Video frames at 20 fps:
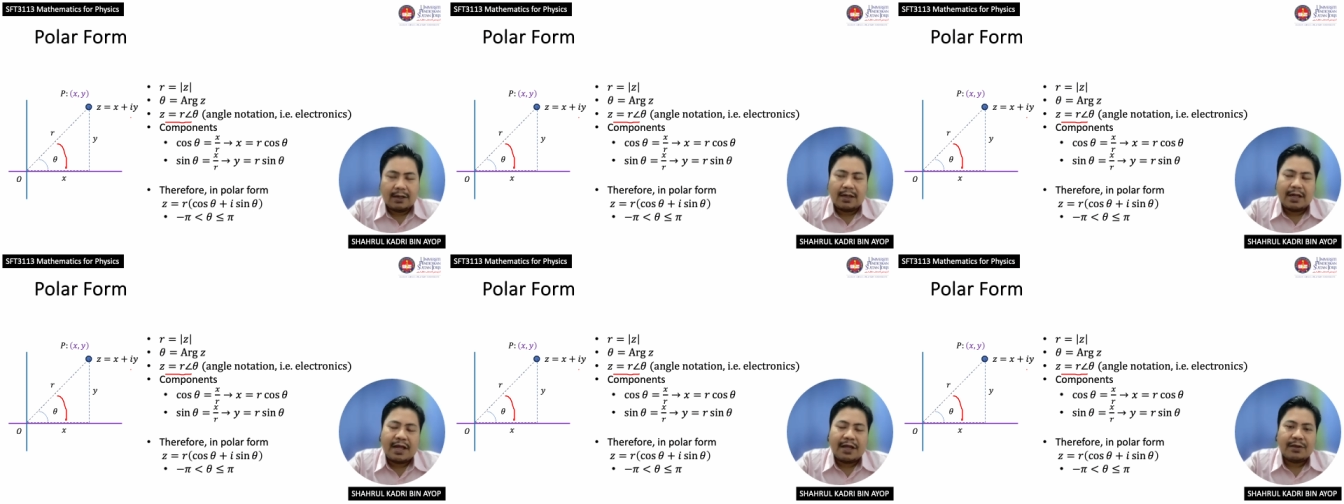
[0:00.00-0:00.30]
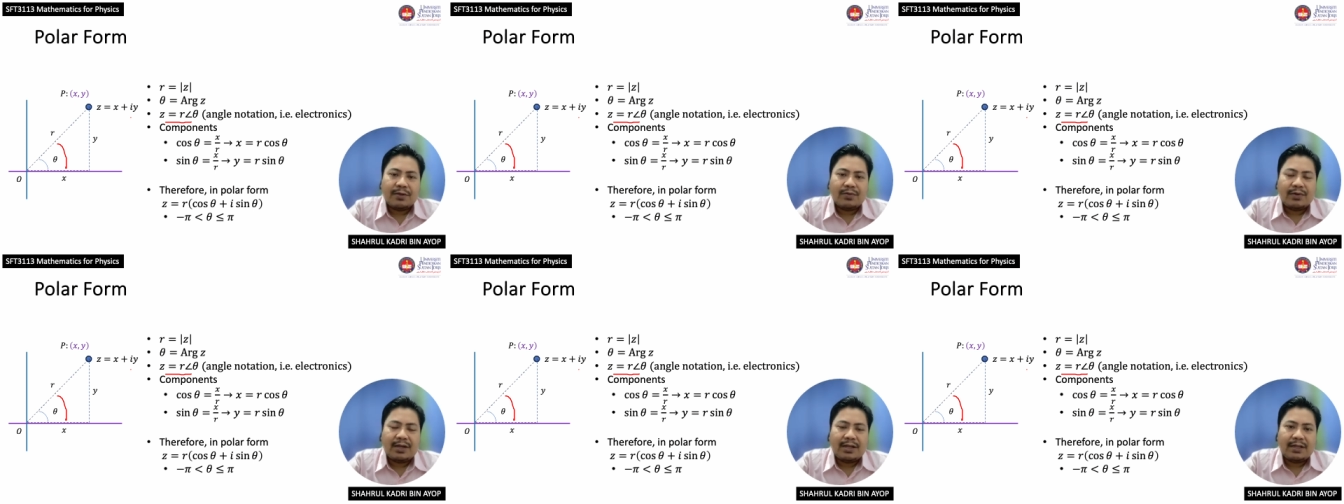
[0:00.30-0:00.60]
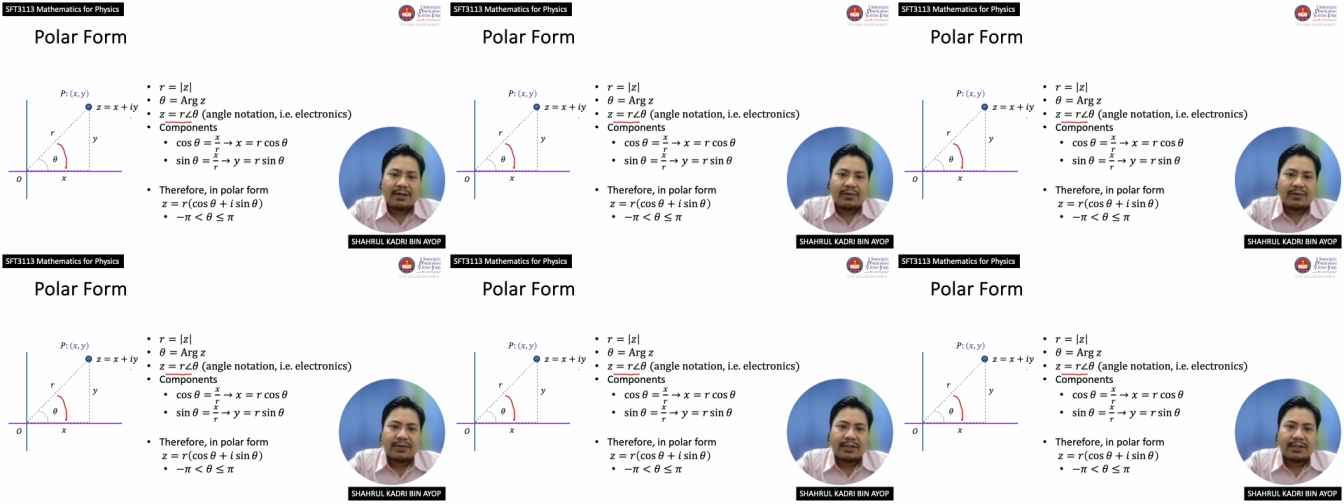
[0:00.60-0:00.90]
angular
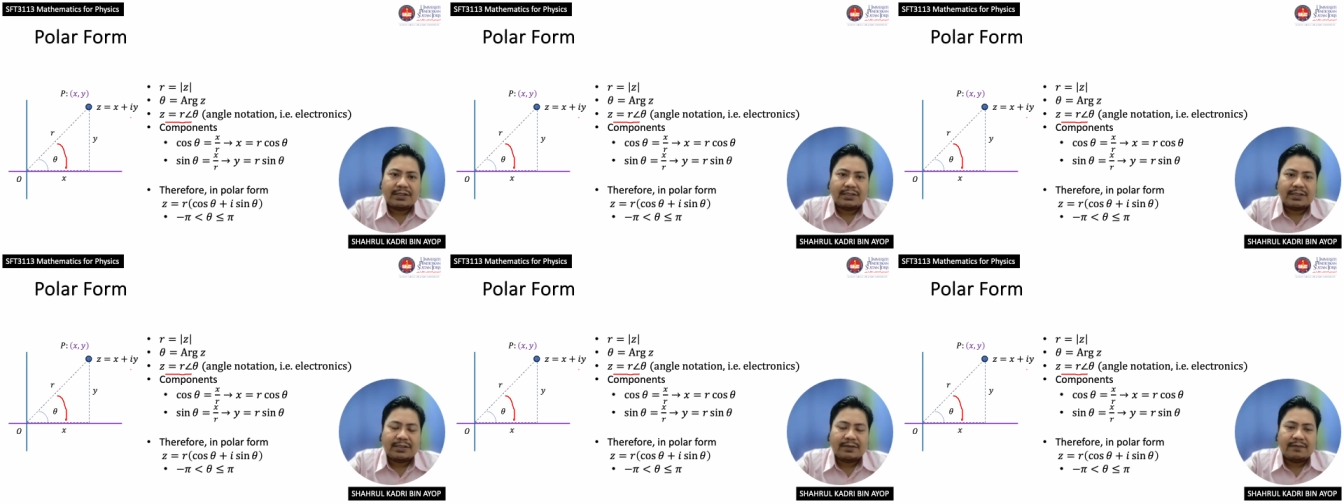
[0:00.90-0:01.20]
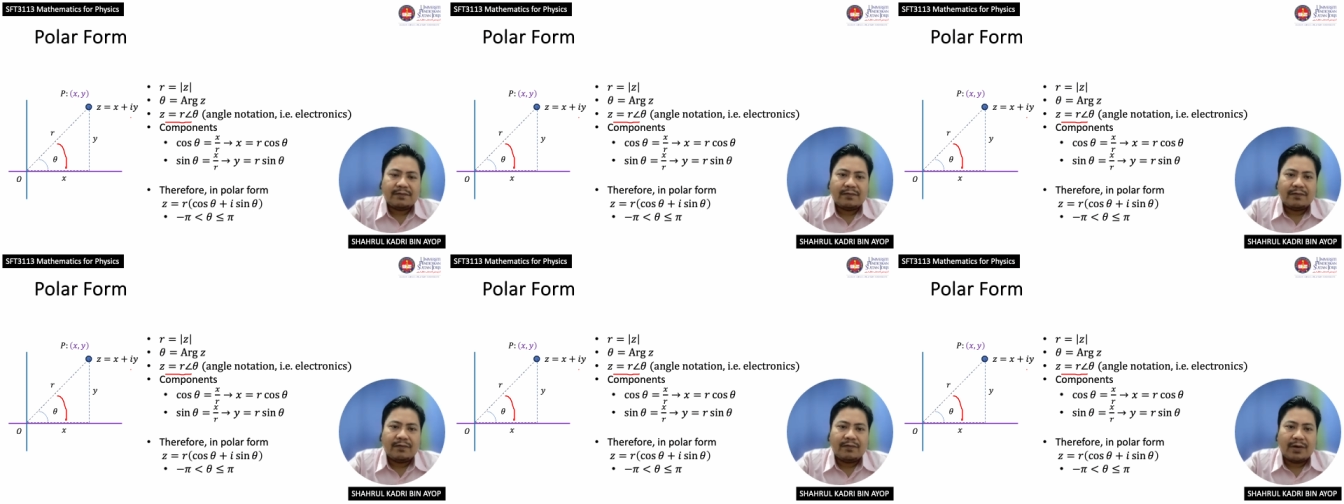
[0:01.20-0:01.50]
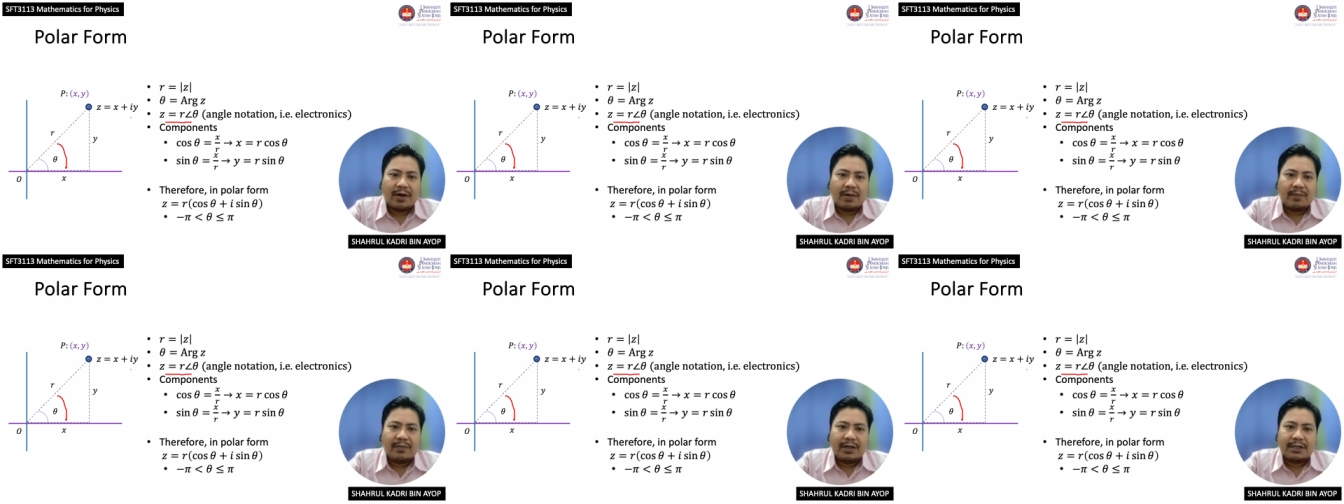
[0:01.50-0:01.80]
notation
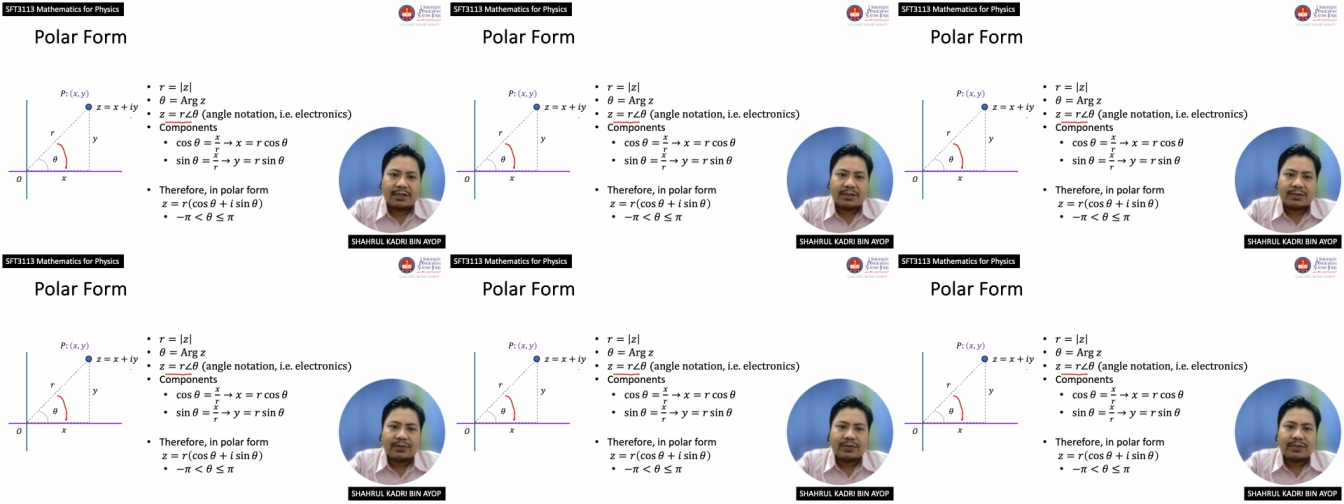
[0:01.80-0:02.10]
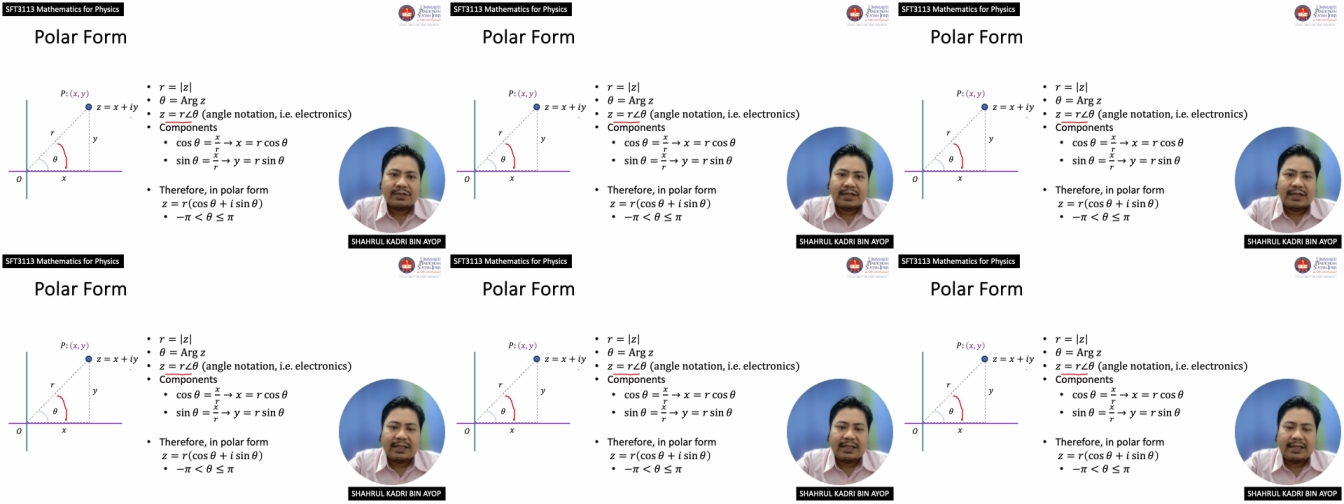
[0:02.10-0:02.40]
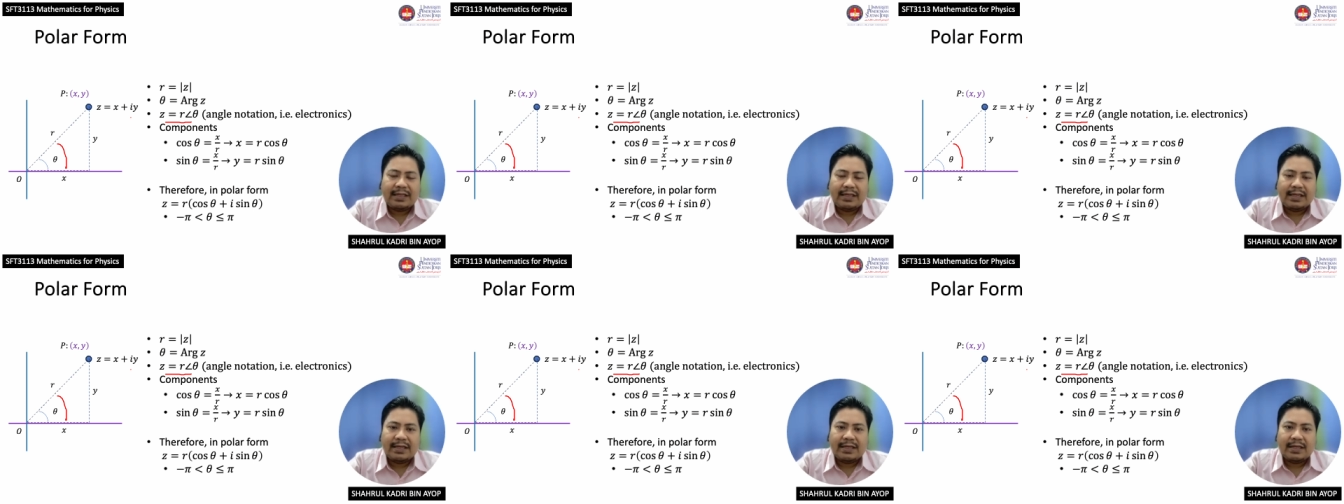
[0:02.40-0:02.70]
form,
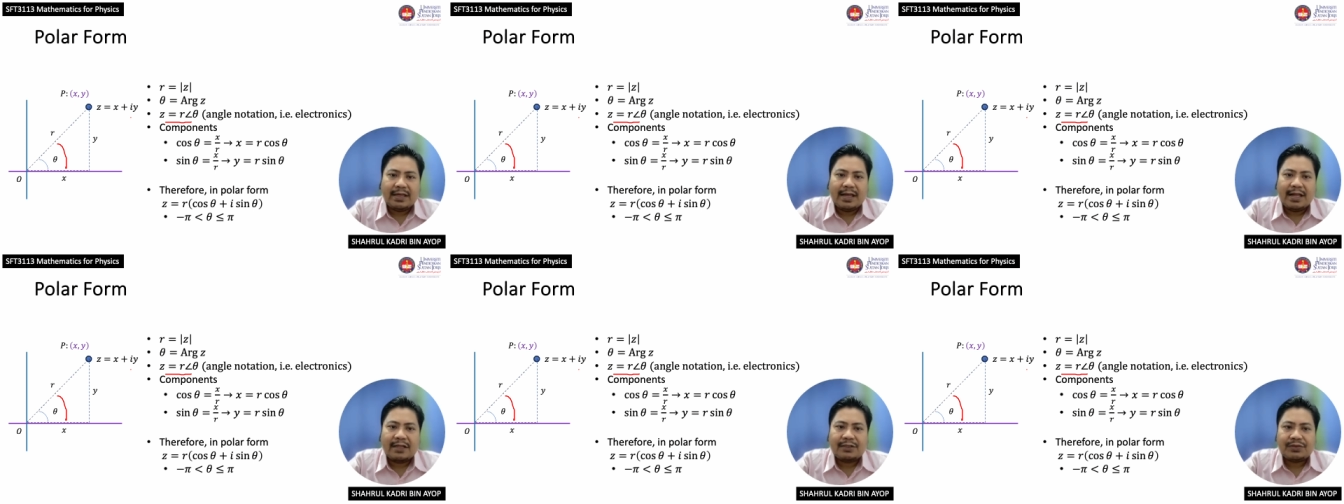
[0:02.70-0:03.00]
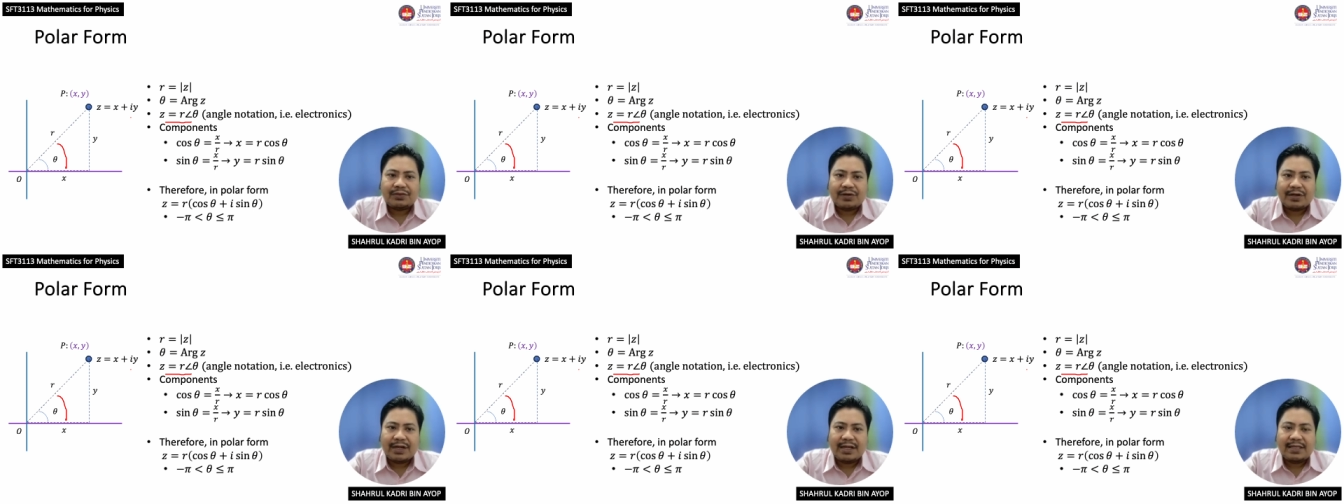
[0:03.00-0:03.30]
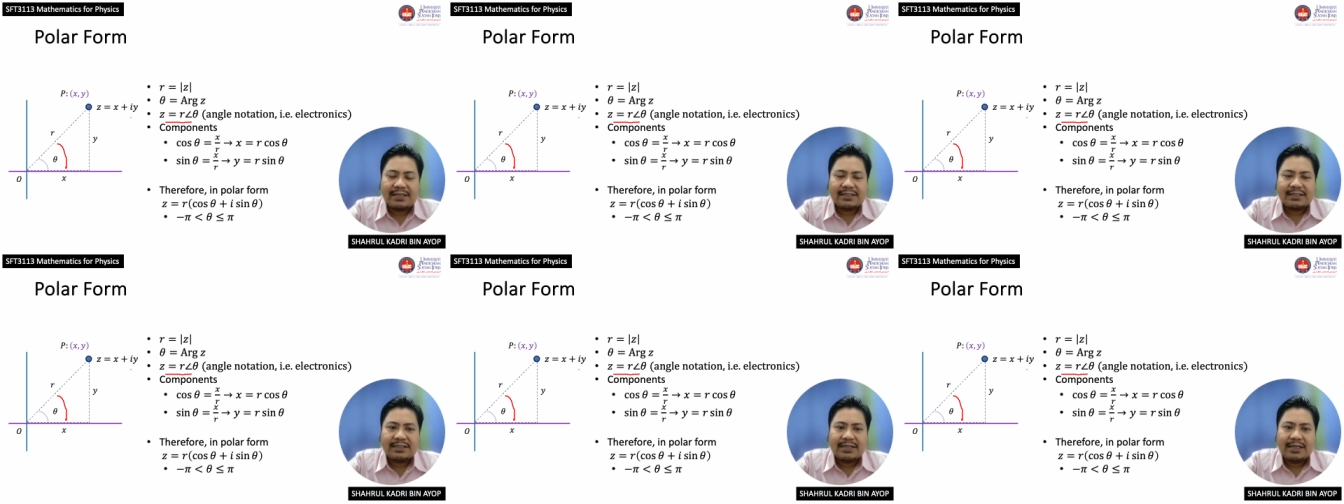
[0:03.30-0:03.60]
usually in electronics,